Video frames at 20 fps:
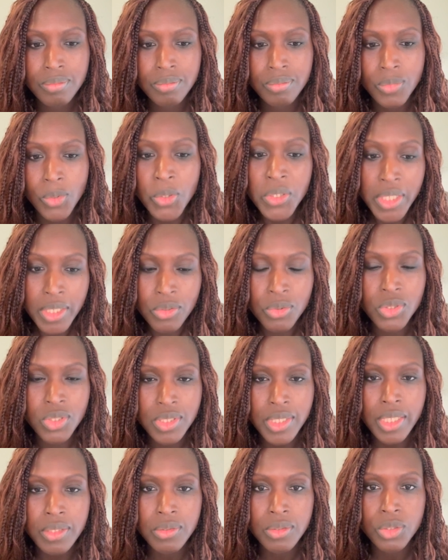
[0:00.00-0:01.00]
okay to
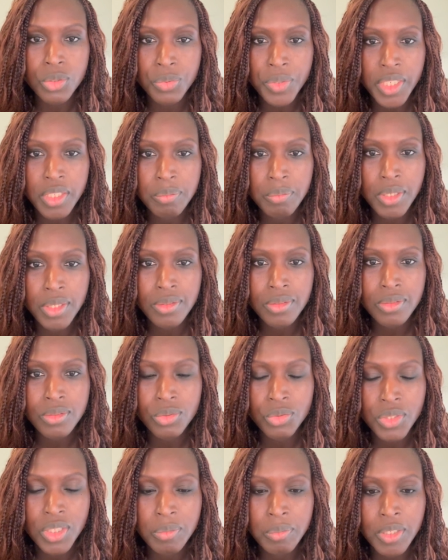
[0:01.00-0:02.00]
start the treatment,
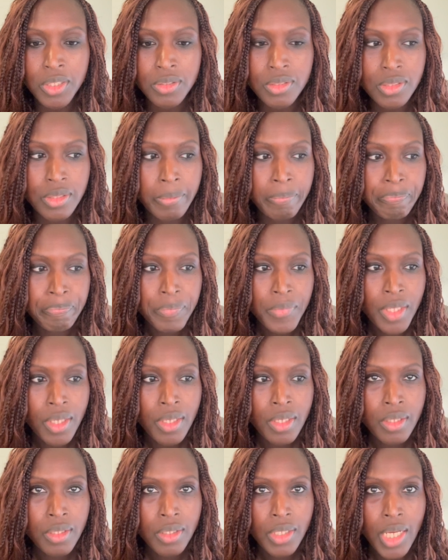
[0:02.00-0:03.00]

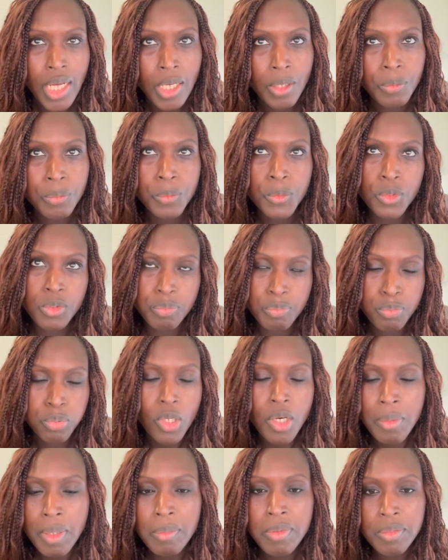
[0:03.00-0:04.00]
I could
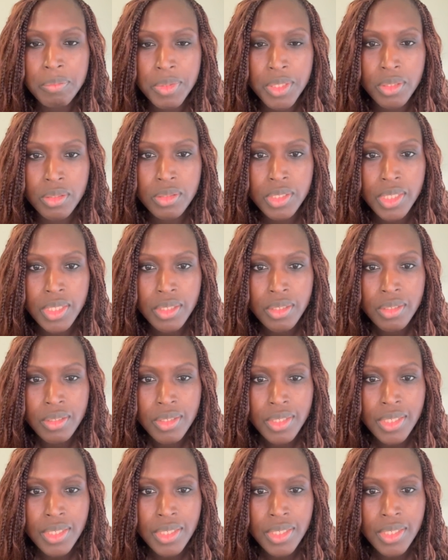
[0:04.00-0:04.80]
probably be okay,